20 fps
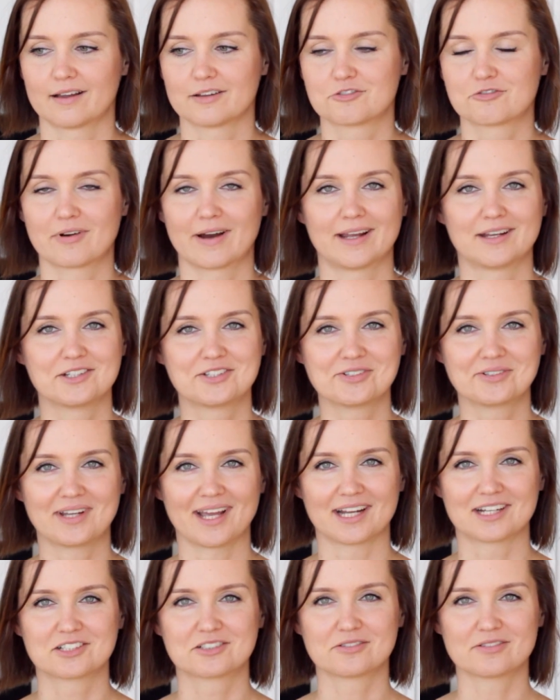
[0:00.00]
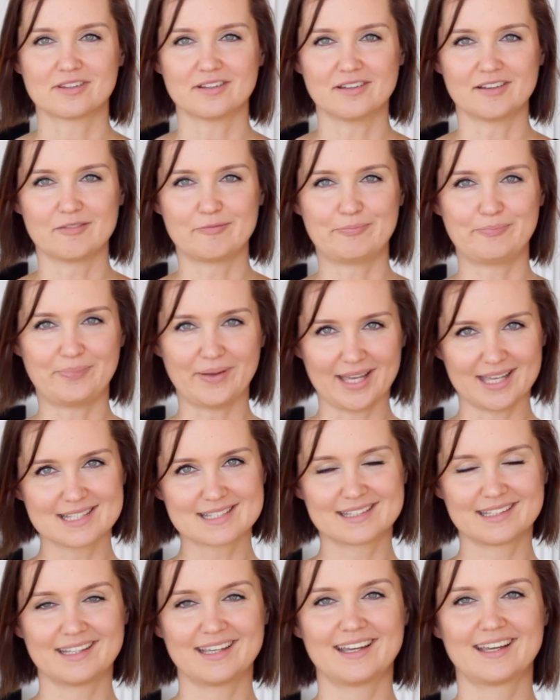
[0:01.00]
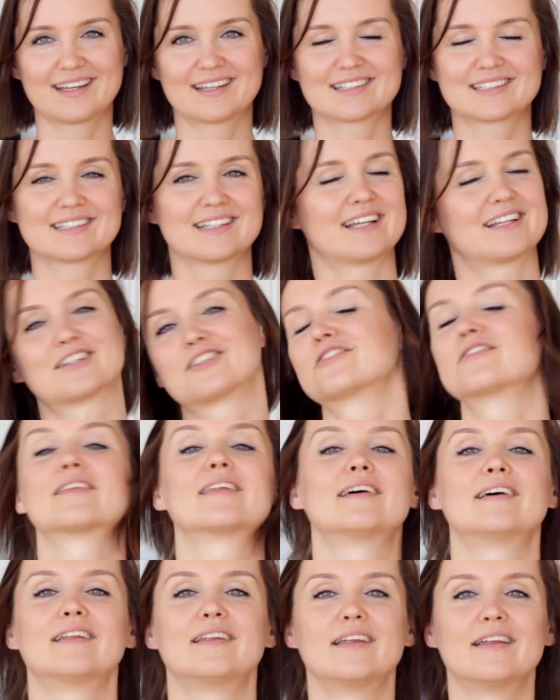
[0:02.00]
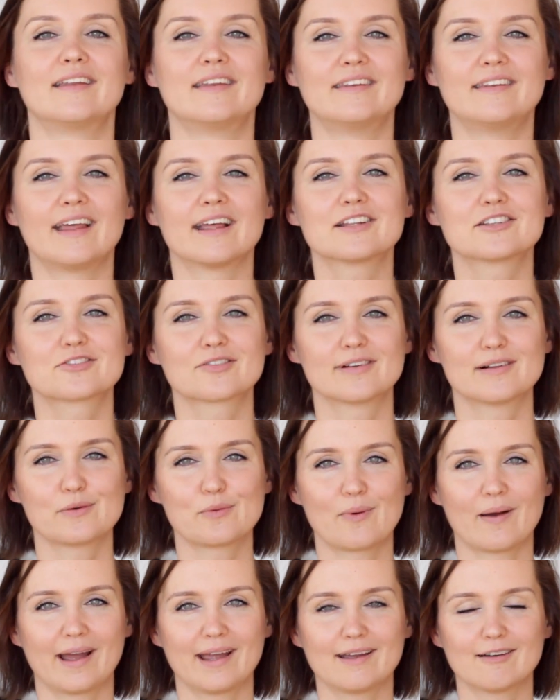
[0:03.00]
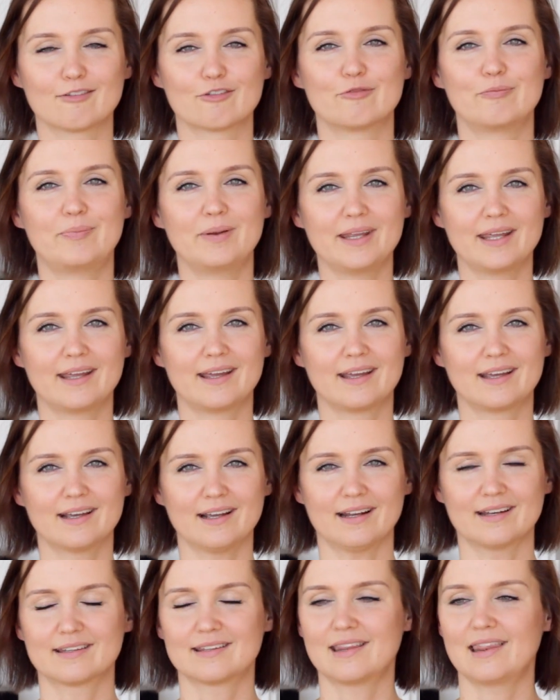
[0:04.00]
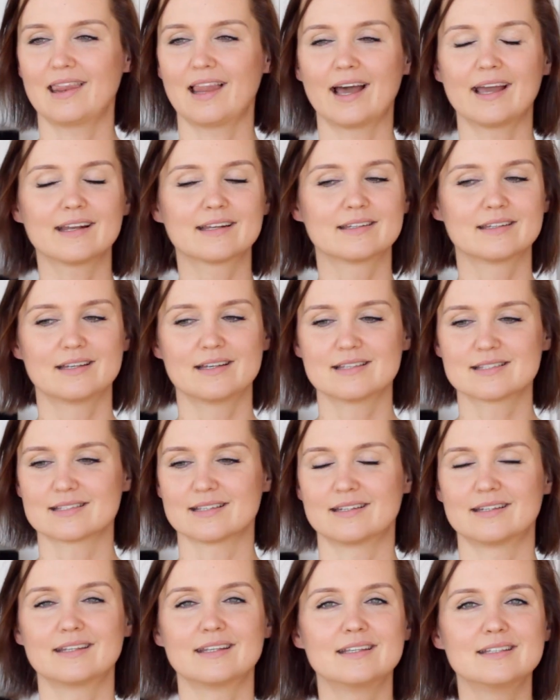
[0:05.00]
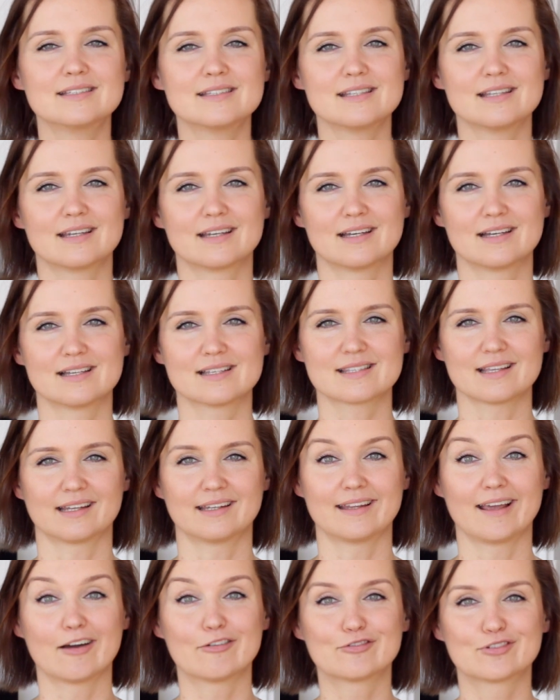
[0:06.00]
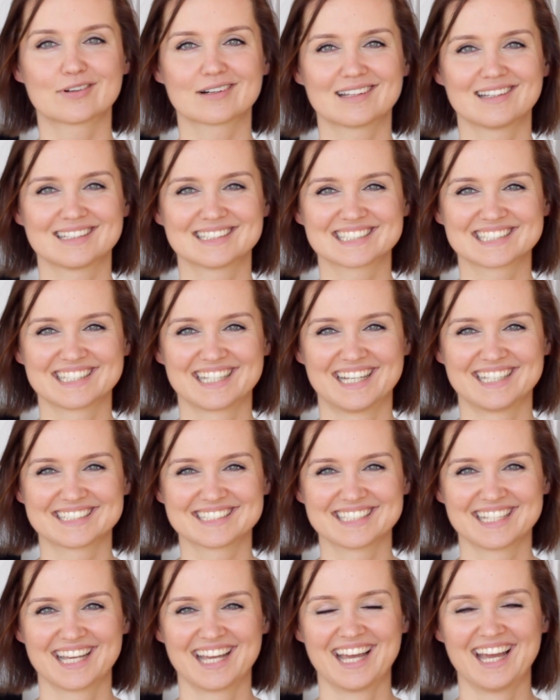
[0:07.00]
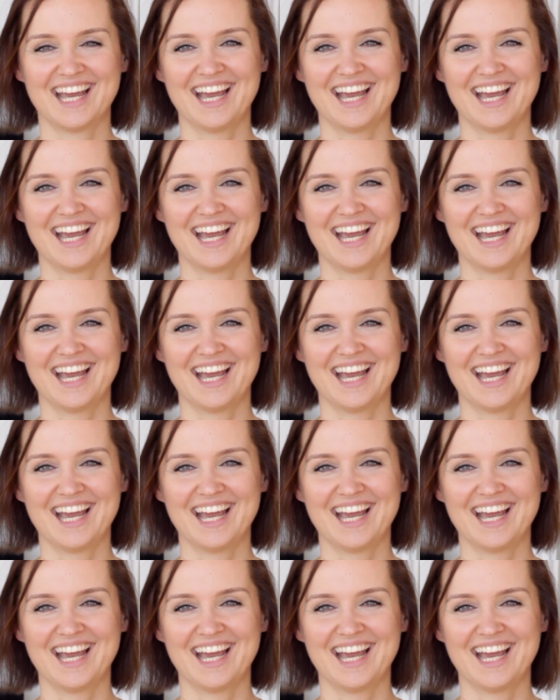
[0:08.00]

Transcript: trying to get to the basics and to the natural way of being, and lightness and easiness and effortlessness.